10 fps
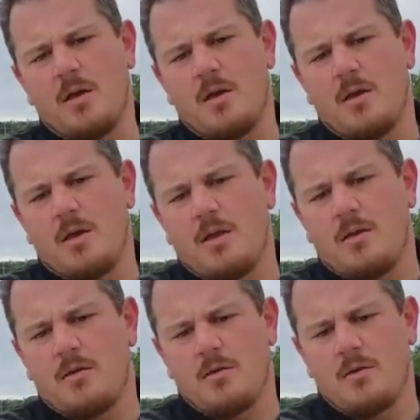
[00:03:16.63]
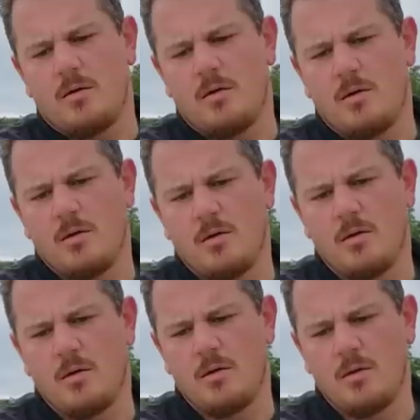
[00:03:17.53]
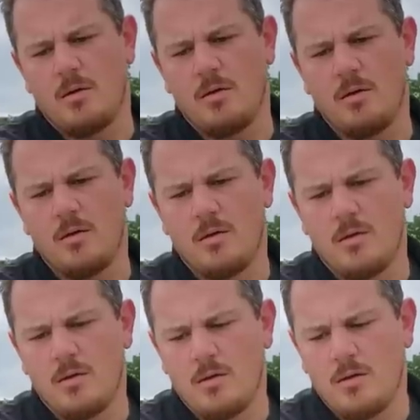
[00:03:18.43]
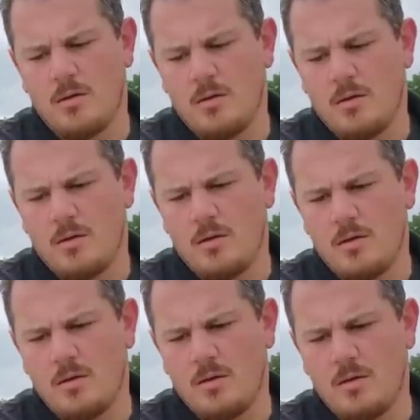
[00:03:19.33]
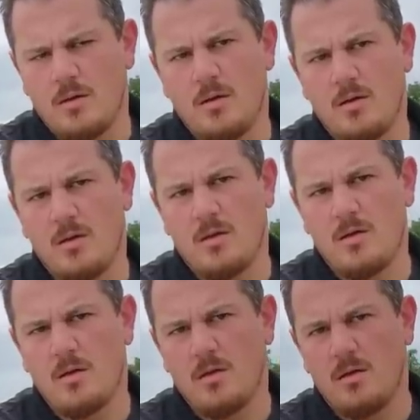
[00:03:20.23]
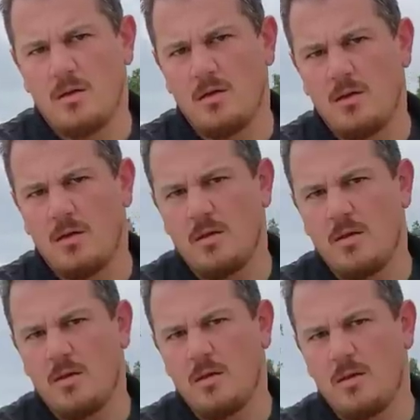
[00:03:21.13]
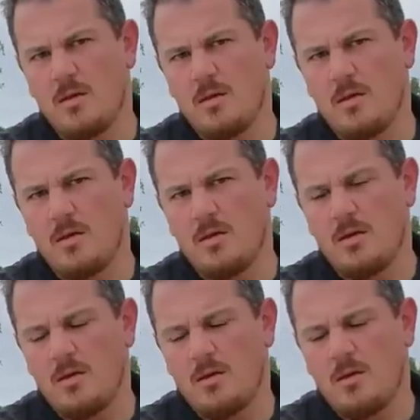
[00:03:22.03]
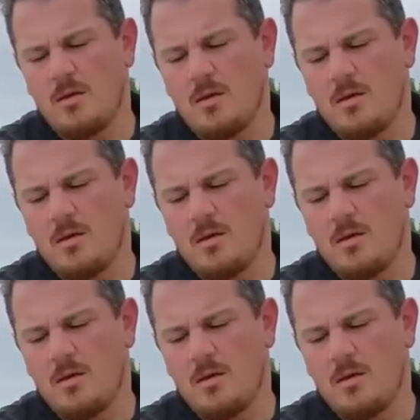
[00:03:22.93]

(silence)